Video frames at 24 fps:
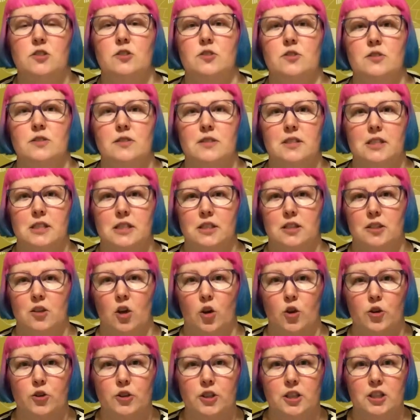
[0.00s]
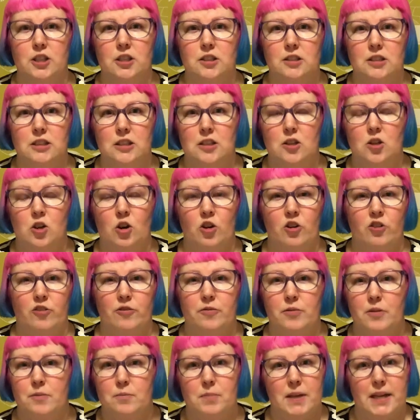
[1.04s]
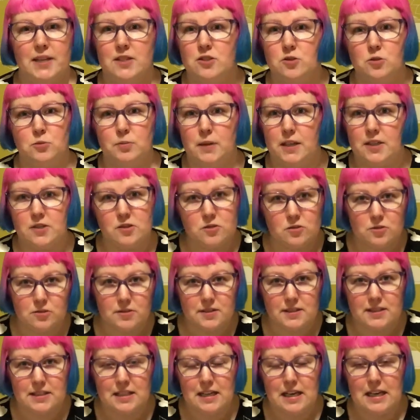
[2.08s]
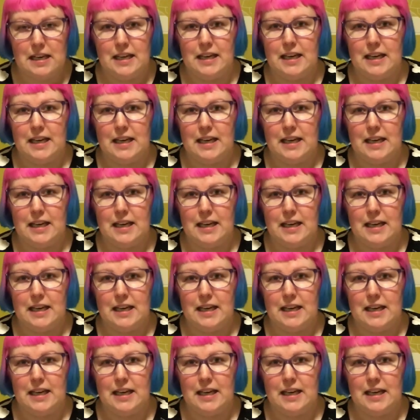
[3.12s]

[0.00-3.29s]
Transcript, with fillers: who's the owner of Pezel Puzzles,